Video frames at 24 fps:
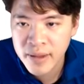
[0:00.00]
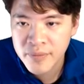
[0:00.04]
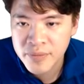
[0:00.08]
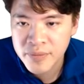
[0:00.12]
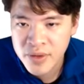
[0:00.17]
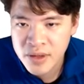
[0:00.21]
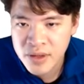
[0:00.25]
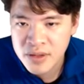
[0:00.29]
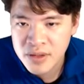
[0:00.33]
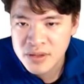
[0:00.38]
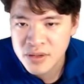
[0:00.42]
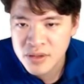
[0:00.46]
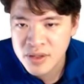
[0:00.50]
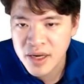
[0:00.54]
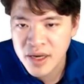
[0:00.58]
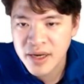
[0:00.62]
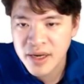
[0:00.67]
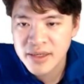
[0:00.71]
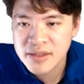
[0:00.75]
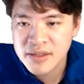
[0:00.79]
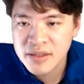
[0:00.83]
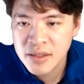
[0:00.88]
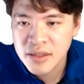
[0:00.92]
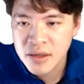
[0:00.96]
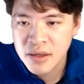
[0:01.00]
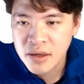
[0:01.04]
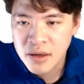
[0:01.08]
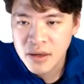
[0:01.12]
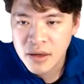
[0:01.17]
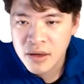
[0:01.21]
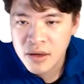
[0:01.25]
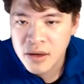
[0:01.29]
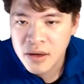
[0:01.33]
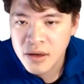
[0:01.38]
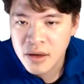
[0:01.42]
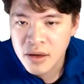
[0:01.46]
So guys,
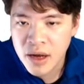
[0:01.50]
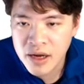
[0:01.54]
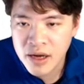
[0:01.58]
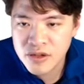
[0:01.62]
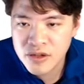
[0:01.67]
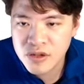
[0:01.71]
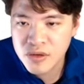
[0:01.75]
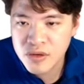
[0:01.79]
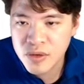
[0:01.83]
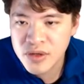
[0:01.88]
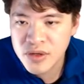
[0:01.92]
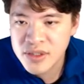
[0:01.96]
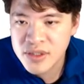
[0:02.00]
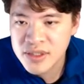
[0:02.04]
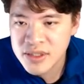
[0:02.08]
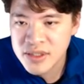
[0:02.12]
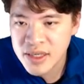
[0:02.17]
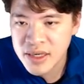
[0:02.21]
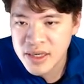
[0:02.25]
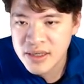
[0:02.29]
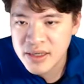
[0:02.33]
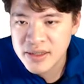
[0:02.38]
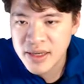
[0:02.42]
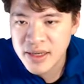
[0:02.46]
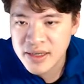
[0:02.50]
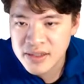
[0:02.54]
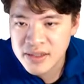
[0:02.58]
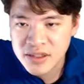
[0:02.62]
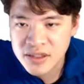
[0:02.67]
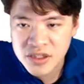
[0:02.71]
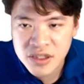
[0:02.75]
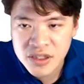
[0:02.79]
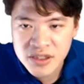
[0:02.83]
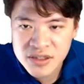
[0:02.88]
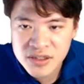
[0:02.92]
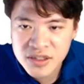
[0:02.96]
I do want to say, yes,
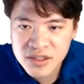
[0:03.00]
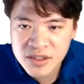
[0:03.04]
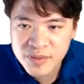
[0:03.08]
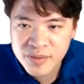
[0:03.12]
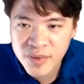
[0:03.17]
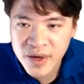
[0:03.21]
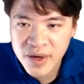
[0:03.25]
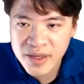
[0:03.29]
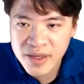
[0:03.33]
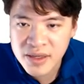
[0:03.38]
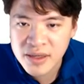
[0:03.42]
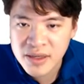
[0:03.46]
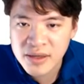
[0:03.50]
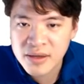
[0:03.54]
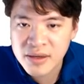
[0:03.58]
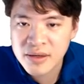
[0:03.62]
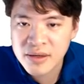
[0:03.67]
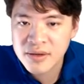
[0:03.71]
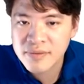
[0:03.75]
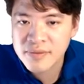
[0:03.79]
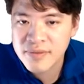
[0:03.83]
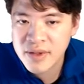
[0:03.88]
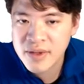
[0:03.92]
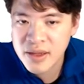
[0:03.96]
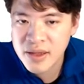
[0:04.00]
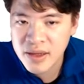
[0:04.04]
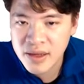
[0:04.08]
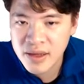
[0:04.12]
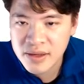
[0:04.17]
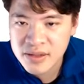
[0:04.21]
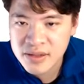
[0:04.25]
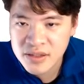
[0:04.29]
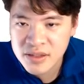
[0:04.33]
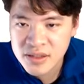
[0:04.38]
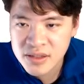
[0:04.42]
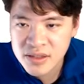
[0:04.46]
Genesis Mining,
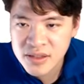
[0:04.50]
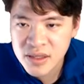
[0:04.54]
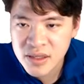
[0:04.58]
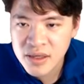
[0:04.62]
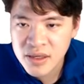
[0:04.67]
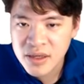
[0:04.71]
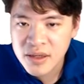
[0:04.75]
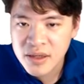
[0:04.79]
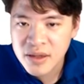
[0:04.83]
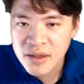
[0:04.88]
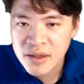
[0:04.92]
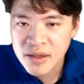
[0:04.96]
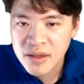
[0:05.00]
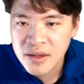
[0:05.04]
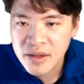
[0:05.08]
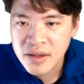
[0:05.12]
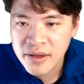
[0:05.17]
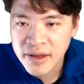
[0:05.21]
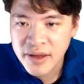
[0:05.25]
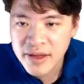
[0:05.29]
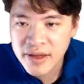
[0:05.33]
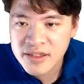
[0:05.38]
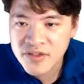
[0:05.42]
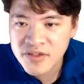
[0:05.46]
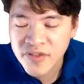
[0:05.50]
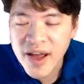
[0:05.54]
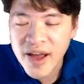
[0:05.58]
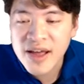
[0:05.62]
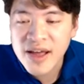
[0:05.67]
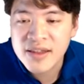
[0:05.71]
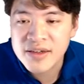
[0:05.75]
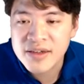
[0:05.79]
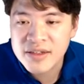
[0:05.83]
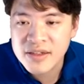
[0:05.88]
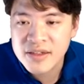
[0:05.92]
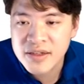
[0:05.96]
it's
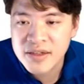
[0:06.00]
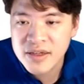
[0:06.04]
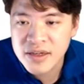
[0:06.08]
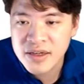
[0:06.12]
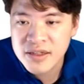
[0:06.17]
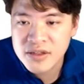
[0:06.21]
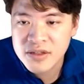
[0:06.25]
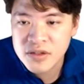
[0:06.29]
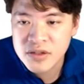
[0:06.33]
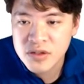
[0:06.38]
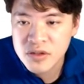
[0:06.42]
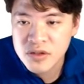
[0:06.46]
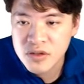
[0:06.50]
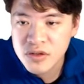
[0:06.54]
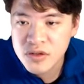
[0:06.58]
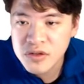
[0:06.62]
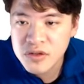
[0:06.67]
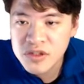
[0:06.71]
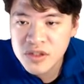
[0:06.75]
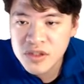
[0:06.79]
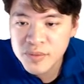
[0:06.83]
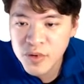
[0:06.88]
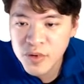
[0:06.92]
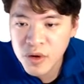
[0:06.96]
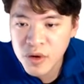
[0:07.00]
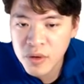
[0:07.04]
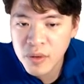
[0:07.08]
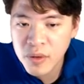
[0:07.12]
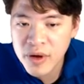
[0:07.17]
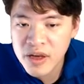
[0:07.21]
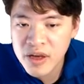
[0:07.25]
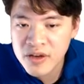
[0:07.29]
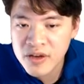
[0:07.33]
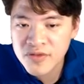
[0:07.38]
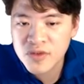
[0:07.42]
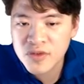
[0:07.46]
valid. It's usable
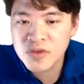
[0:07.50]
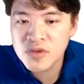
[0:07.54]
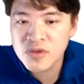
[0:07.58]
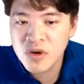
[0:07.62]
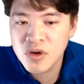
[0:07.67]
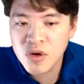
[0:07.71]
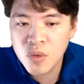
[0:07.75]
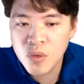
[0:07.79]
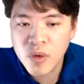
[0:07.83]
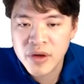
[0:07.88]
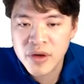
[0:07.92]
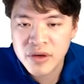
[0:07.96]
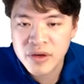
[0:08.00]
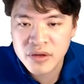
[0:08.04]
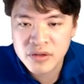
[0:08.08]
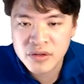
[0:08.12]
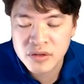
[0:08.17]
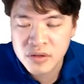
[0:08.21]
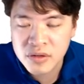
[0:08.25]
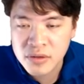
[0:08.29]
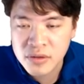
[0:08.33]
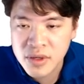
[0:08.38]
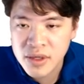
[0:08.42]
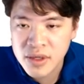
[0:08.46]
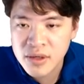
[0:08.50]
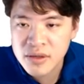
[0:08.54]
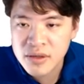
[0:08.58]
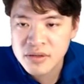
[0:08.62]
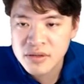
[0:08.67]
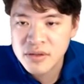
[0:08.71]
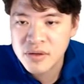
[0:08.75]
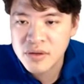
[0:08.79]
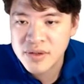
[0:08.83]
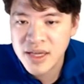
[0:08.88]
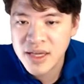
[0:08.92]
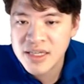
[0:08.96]
if you know what you're doing.
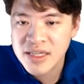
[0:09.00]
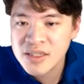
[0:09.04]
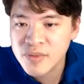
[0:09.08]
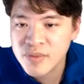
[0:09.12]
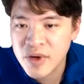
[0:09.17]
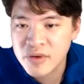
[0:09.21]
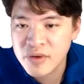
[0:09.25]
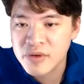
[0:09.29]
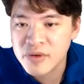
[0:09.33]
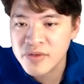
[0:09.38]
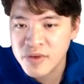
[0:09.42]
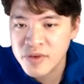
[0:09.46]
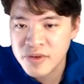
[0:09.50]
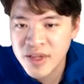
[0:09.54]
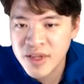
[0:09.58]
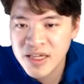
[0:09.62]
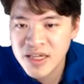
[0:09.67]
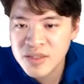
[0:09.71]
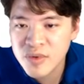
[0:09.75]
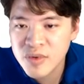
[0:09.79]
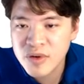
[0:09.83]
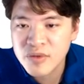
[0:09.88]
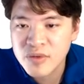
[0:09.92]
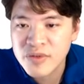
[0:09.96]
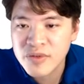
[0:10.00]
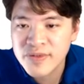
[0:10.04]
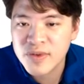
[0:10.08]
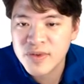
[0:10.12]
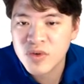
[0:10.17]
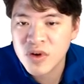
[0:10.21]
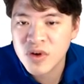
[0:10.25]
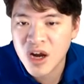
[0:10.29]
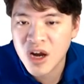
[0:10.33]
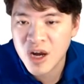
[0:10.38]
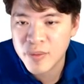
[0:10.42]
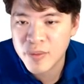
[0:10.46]
So that's my review. That's my review
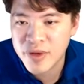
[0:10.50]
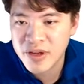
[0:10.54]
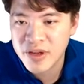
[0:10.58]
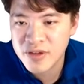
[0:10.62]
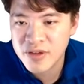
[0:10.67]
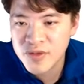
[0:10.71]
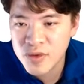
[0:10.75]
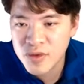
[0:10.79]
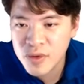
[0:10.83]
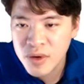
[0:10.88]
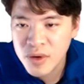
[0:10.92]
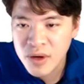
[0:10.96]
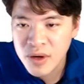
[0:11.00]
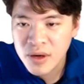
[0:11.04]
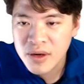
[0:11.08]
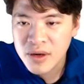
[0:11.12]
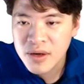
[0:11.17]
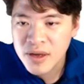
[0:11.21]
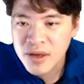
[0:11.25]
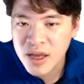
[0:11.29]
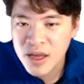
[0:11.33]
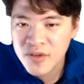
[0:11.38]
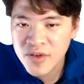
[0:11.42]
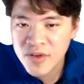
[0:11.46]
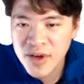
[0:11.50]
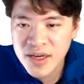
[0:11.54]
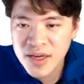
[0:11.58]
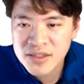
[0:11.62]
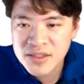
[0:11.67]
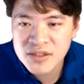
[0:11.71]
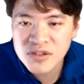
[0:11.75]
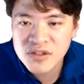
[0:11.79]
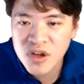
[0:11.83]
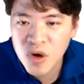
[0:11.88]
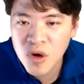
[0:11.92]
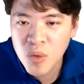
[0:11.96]
comment. If you guys
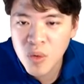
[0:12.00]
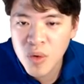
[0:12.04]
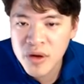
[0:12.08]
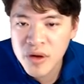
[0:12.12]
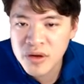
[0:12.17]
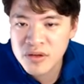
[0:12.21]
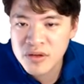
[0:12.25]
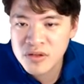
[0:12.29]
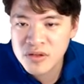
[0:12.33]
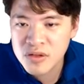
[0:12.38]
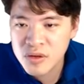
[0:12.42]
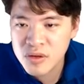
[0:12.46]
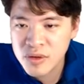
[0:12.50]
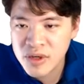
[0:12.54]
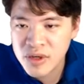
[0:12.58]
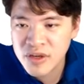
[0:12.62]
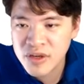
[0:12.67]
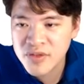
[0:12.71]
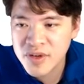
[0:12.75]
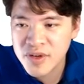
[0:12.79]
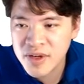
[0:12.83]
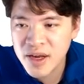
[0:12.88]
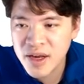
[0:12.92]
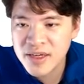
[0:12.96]
know what you're doing, if you guys